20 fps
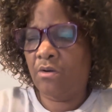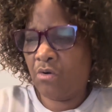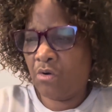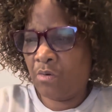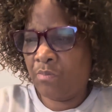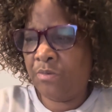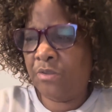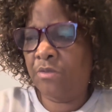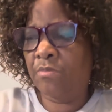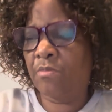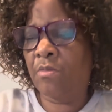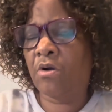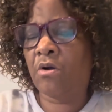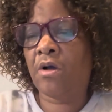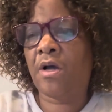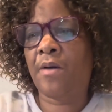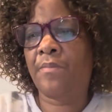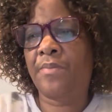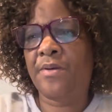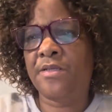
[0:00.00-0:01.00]
optimal
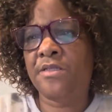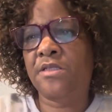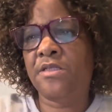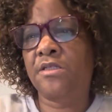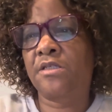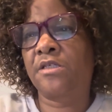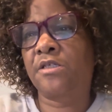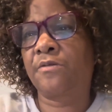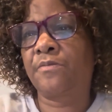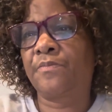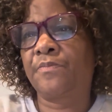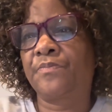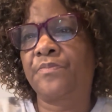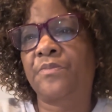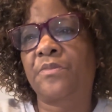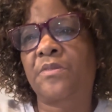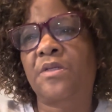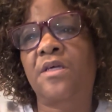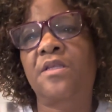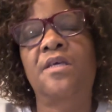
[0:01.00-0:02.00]
capacity.
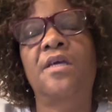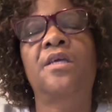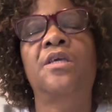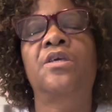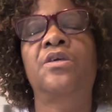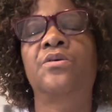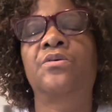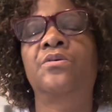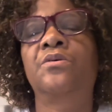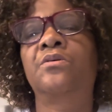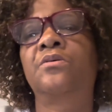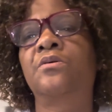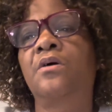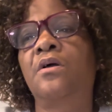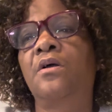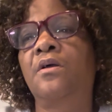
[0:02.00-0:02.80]
Thank you.